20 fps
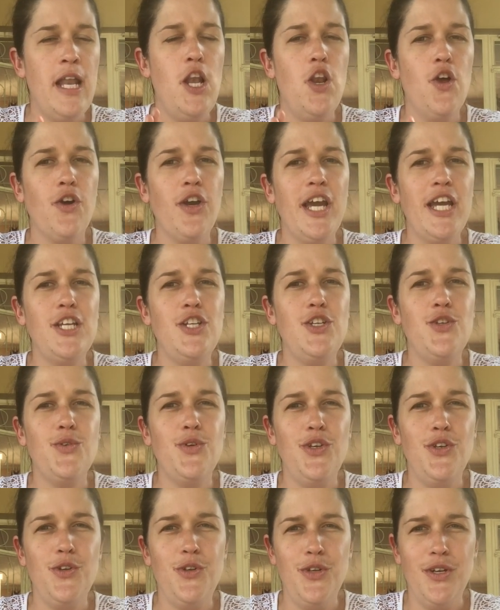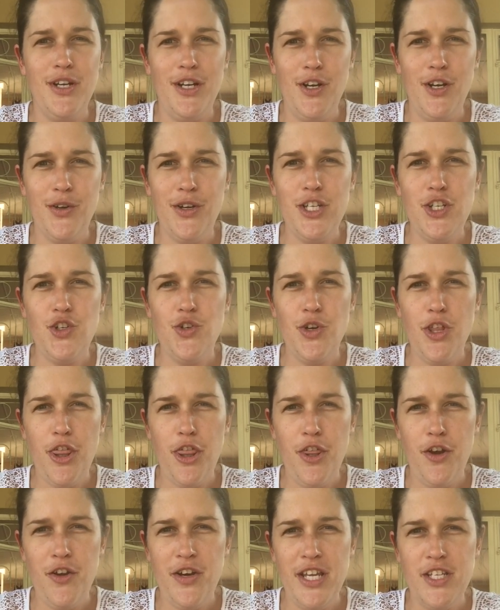Look at your unit, look at your
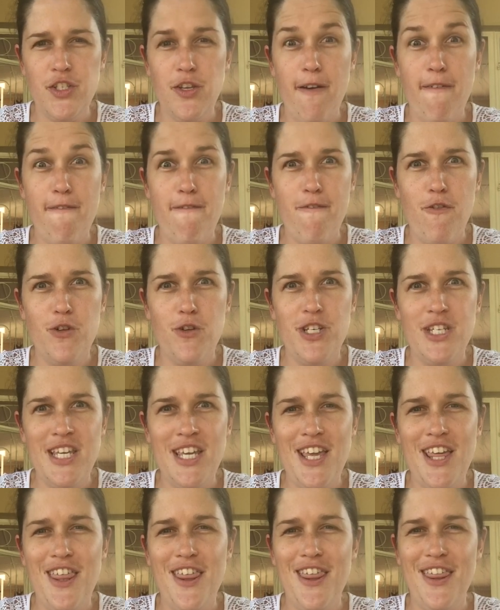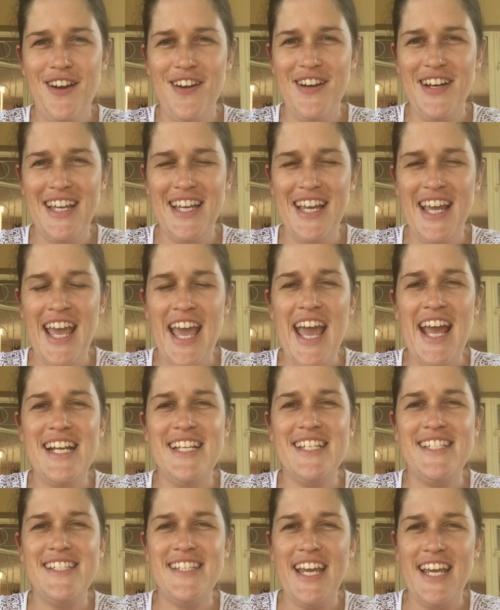3, so 43,
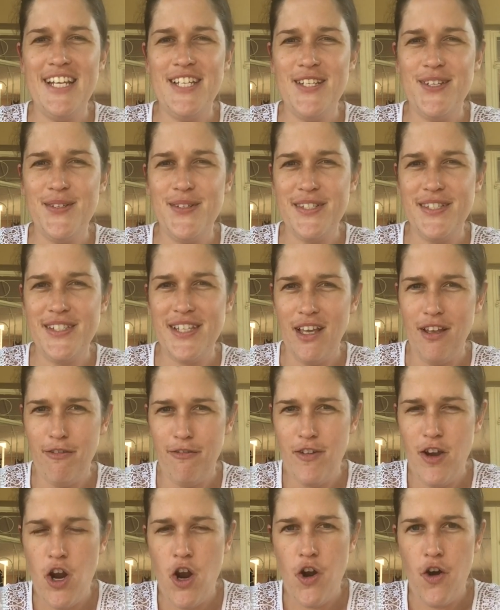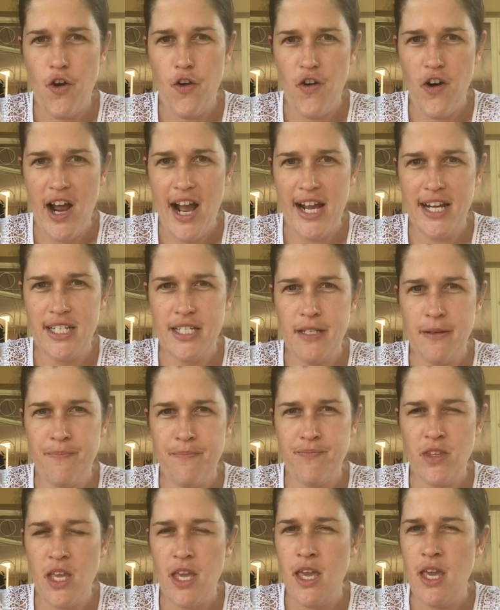and say to yourself, right,
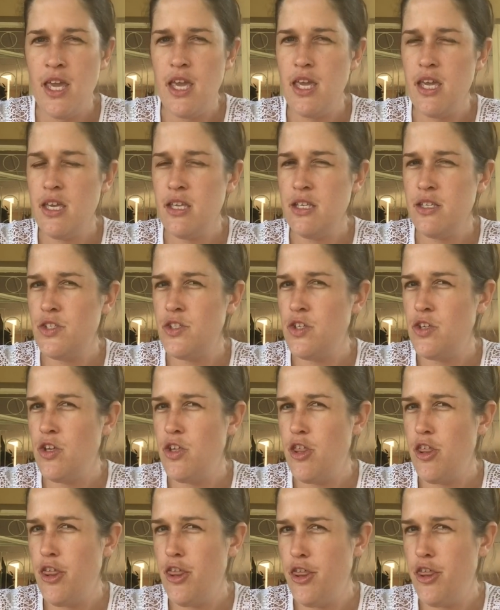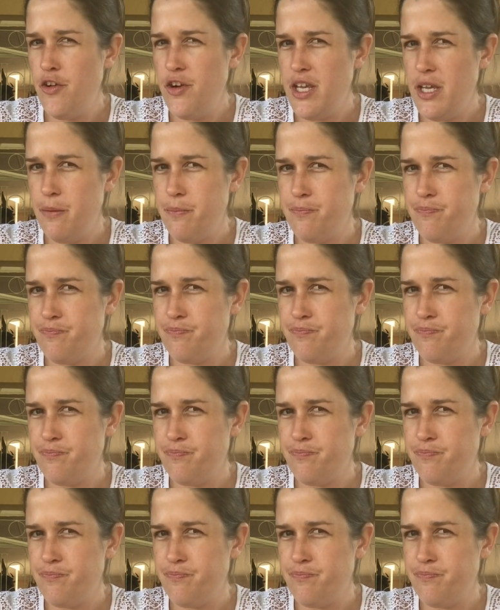is 3,